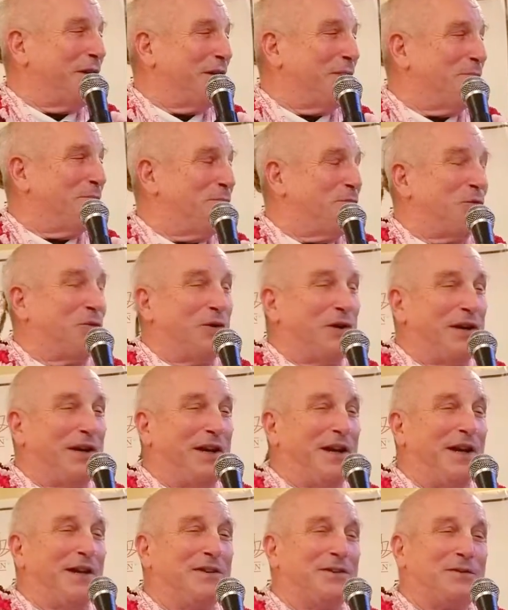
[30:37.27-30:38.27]
and
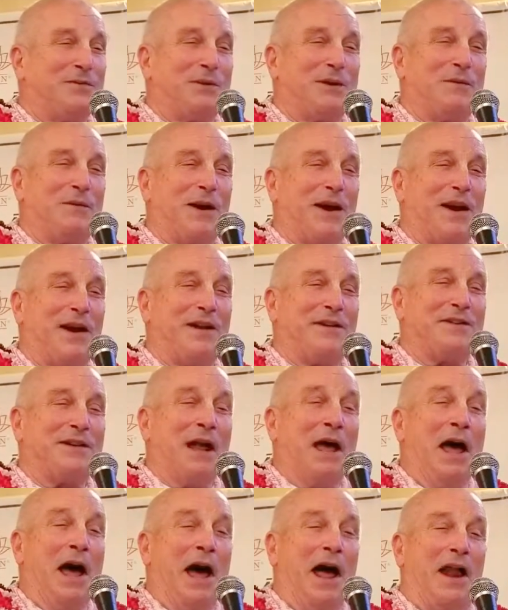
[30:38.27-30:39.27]
puri and sweet rice,
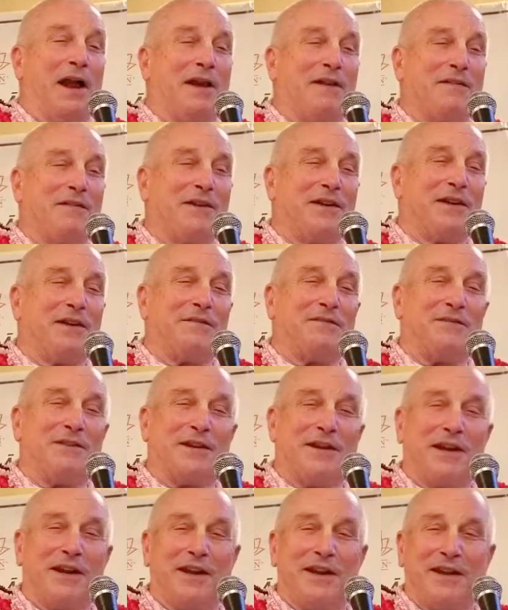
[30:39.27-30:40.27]
halava every
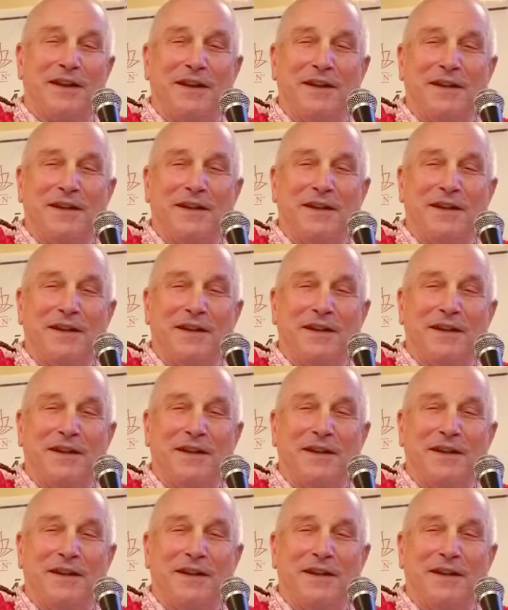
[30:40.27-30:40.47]
day.